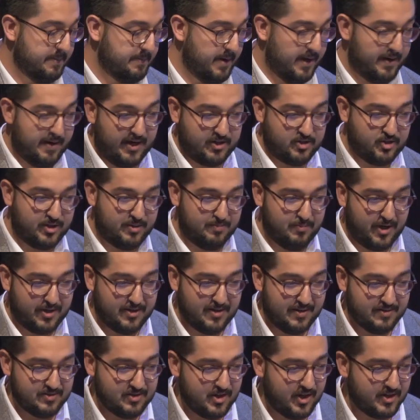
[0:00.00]
actually my
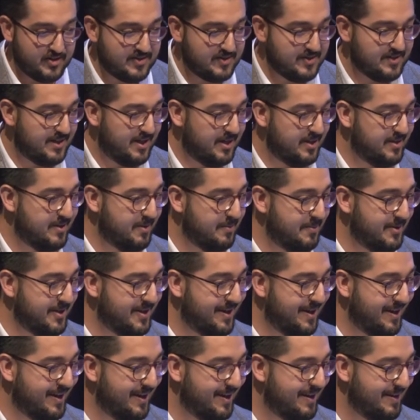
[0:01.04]
slides is a little bit
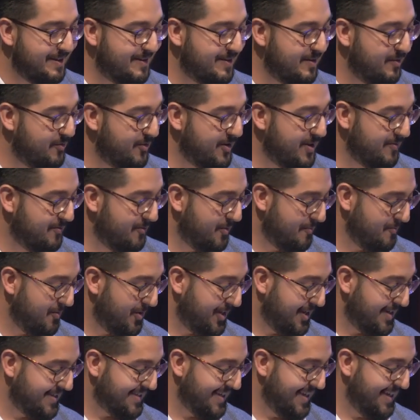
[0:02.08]
different from what
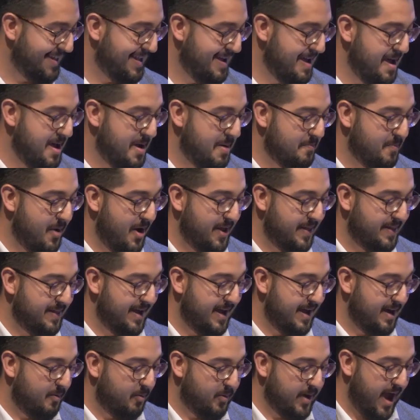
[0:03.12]
I said,
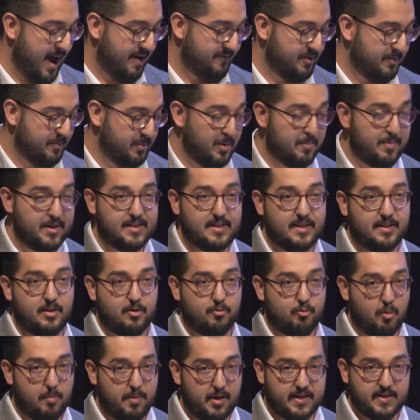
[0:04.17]
but we have implemented the
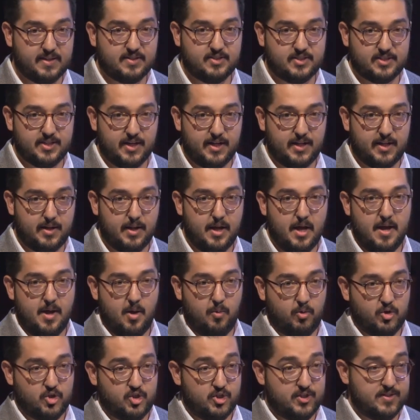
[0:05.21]
robotic cell,
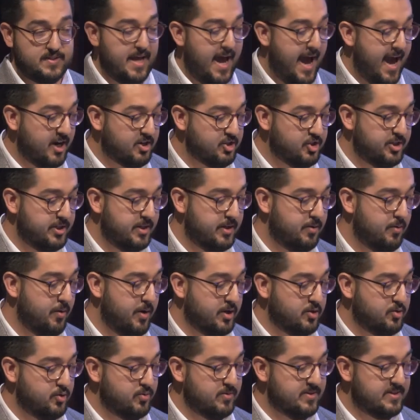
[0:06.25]
which is actually
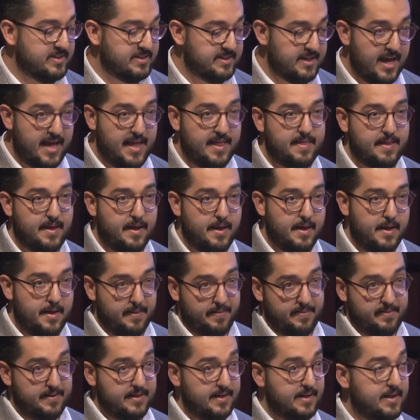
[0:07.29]
going to send
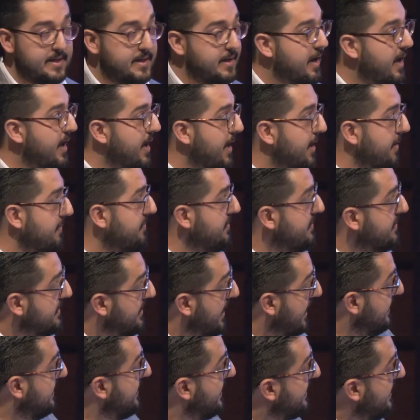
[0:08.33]

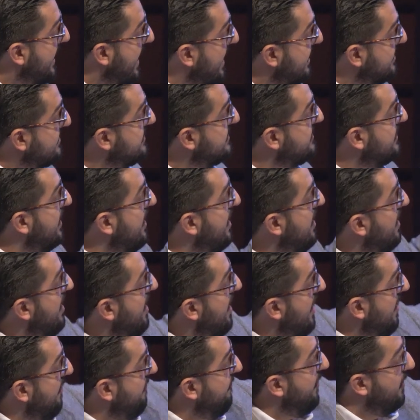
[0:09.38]
get the glass
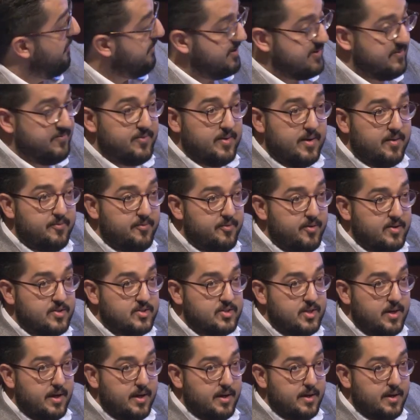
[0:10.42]
from the first